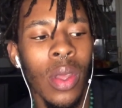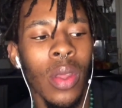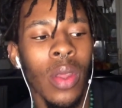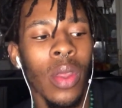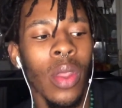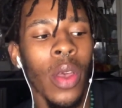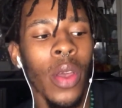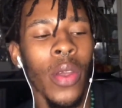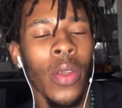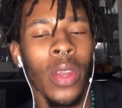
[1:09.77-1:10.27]

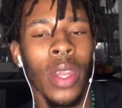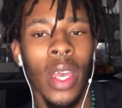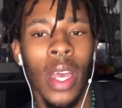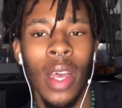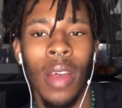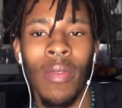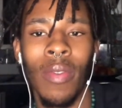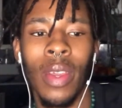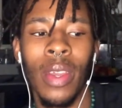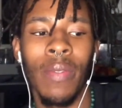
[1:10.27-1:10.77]
not only
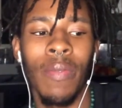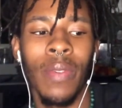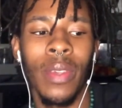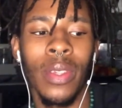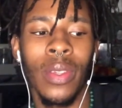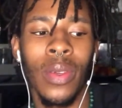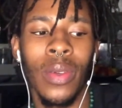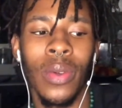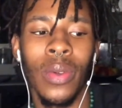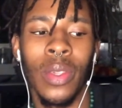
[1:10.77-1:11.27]
have a
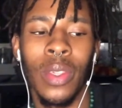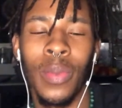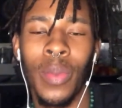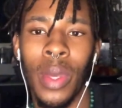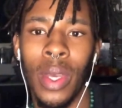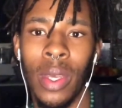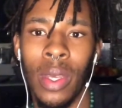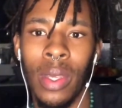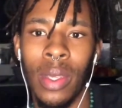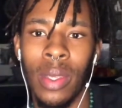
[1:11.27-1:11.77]
physical
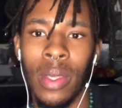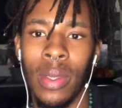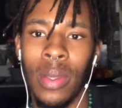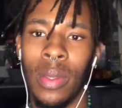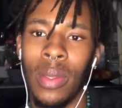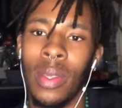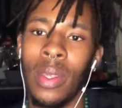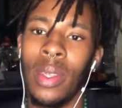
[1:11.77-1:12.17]
space,